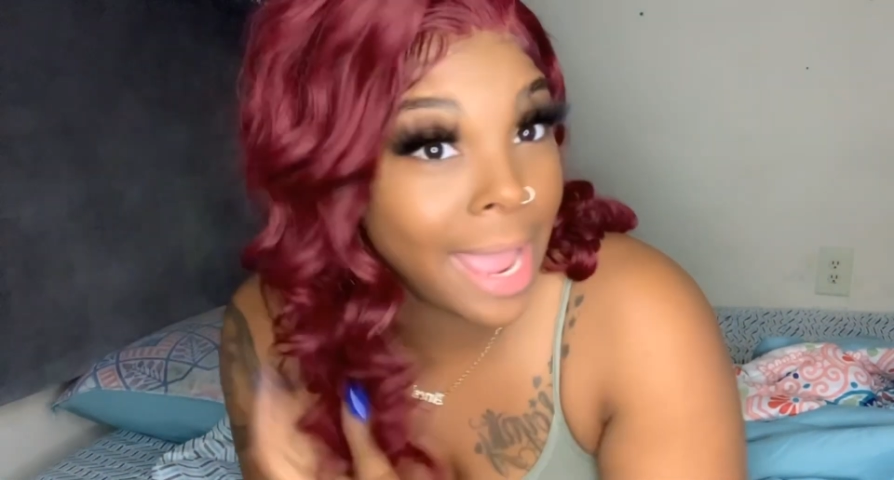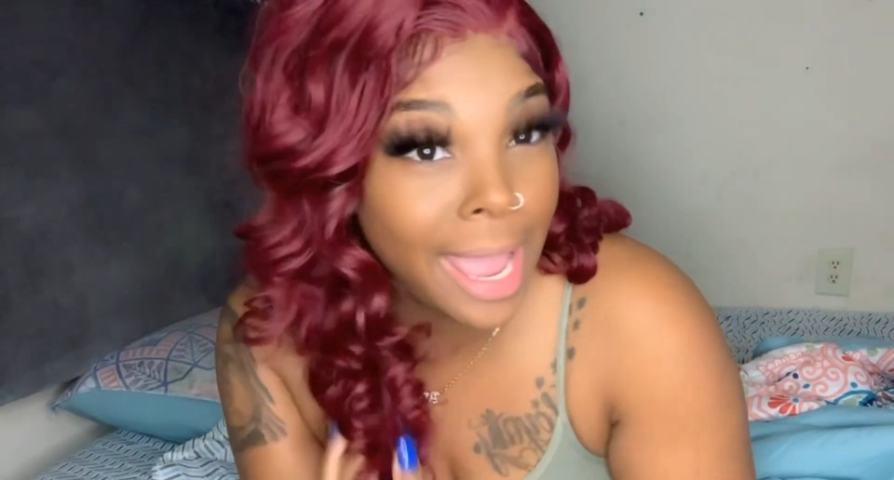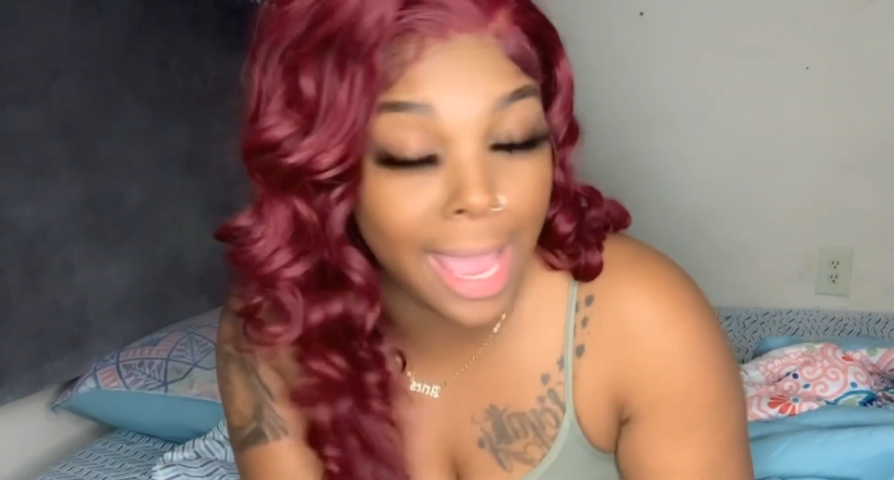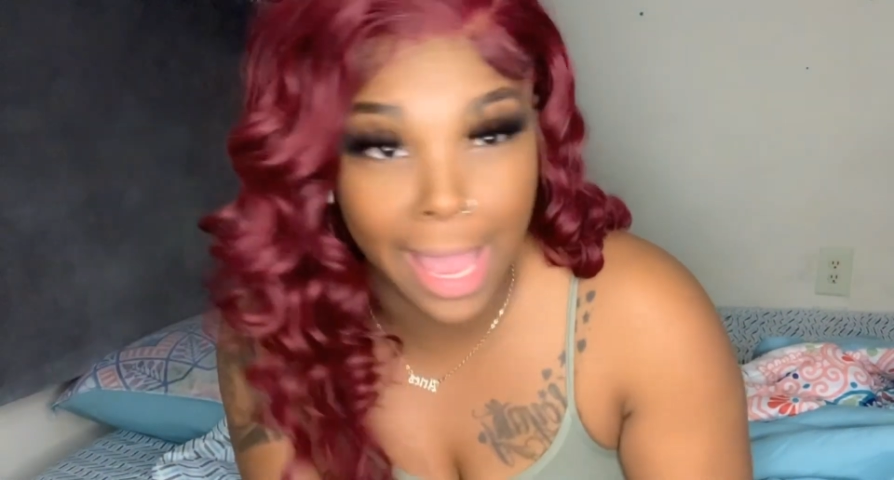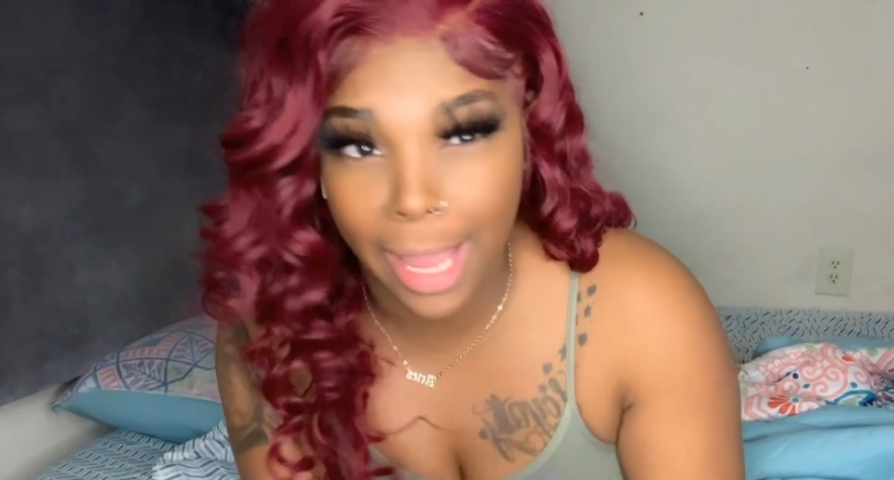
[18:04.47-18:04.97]

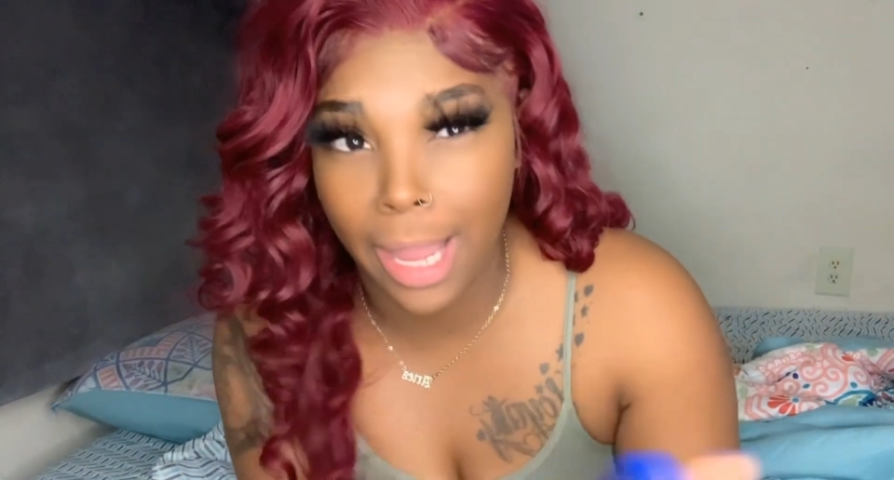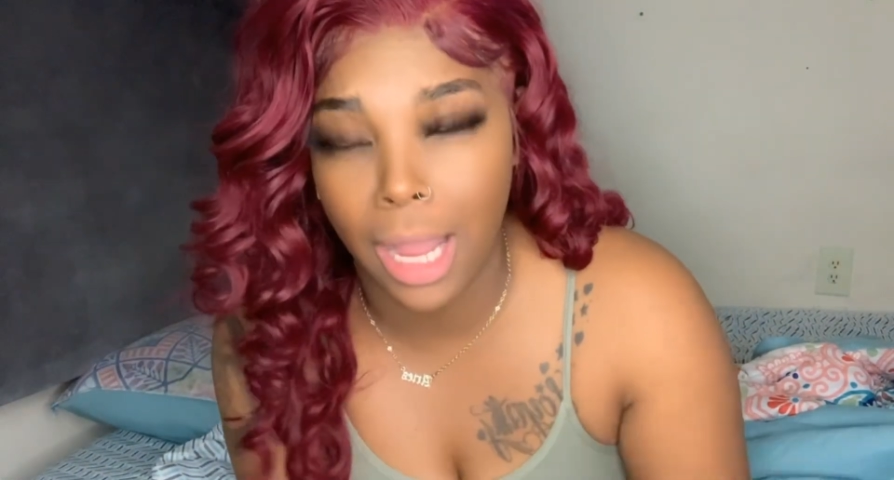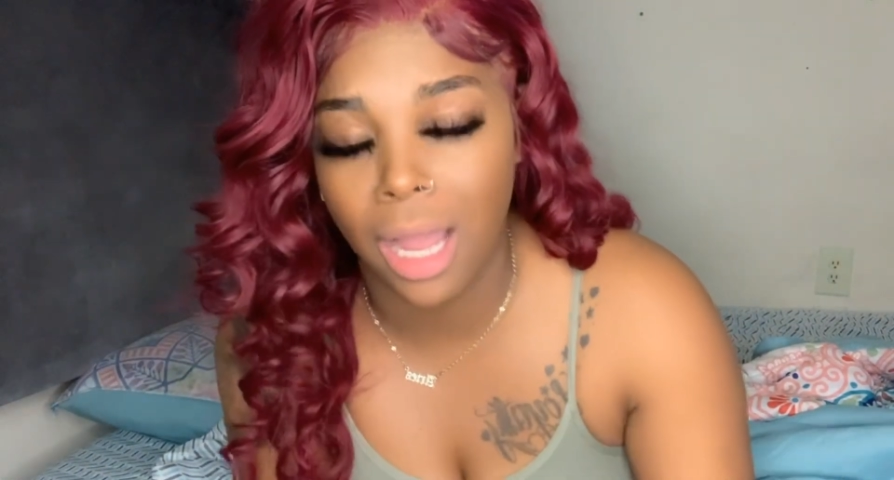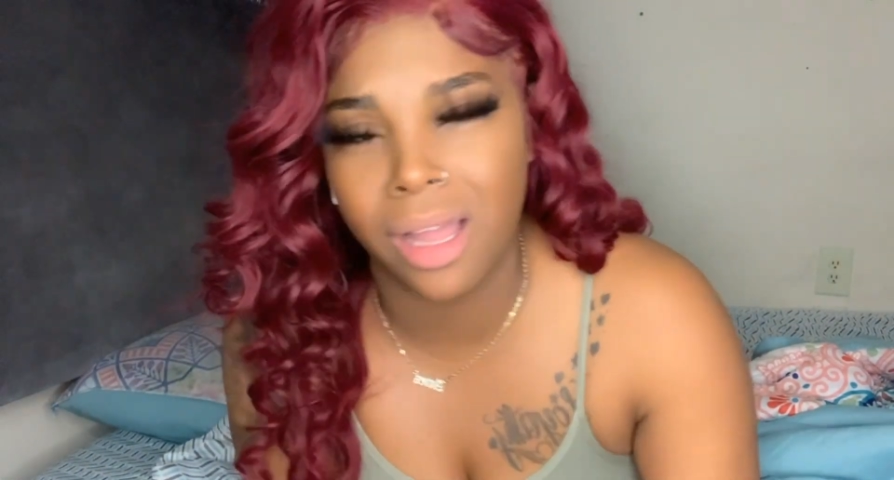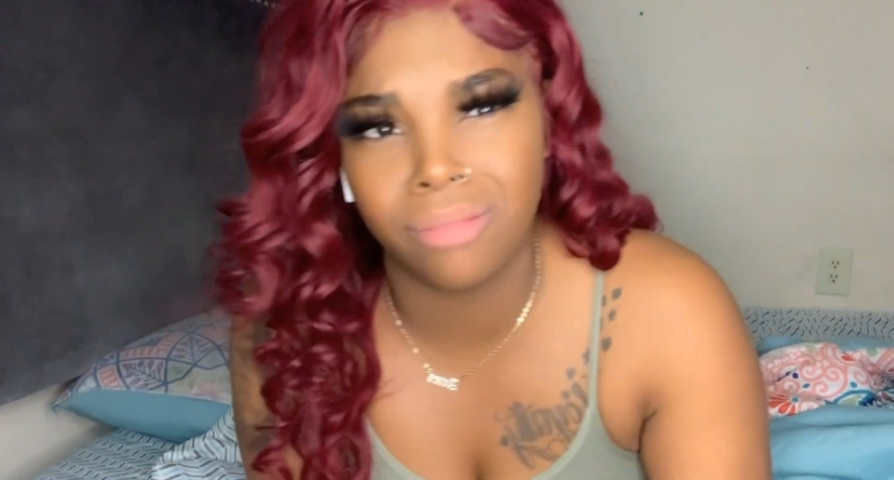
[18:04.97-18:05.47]
hair at
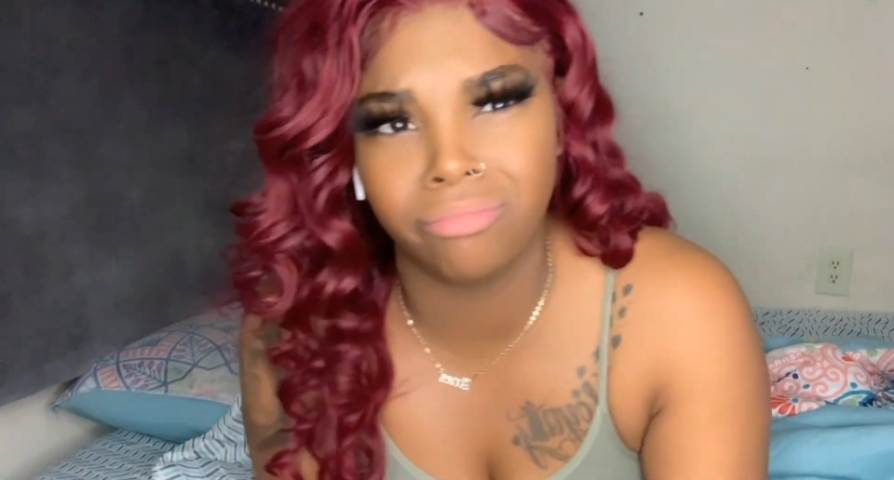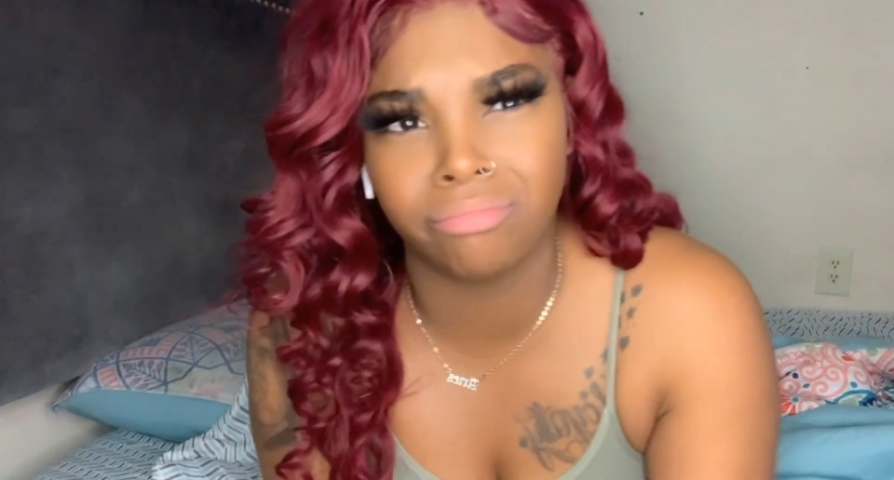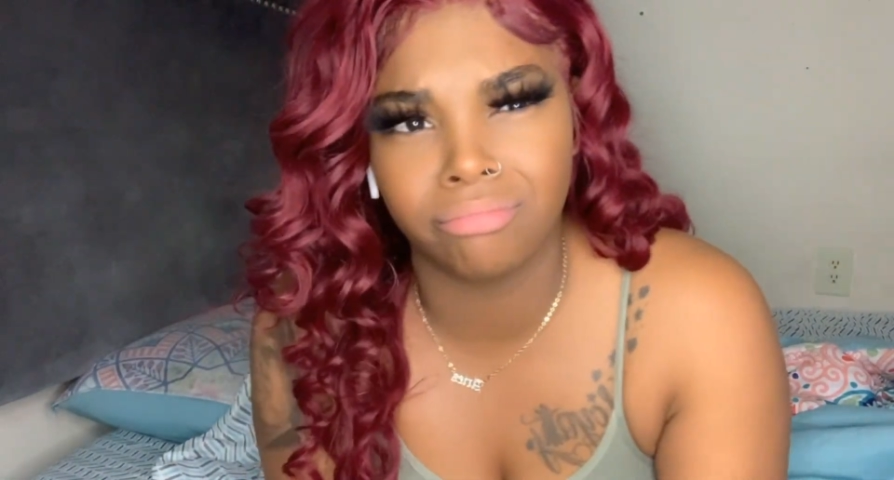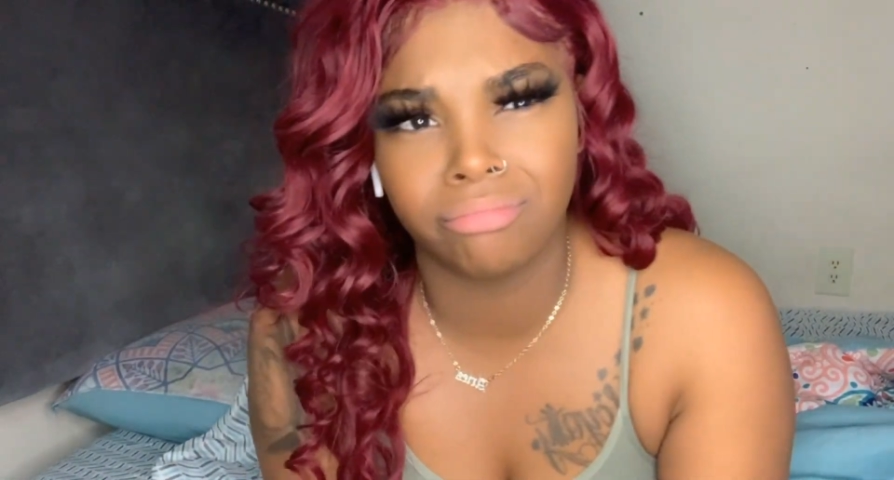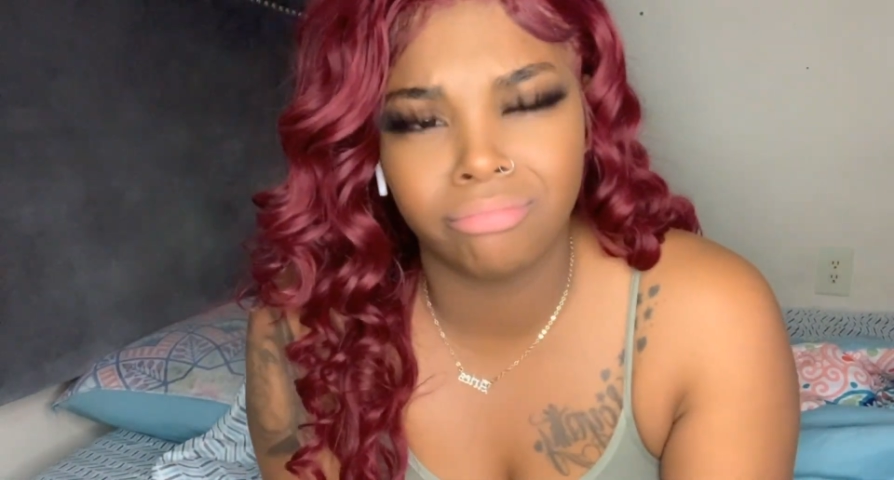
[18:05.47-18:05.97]
um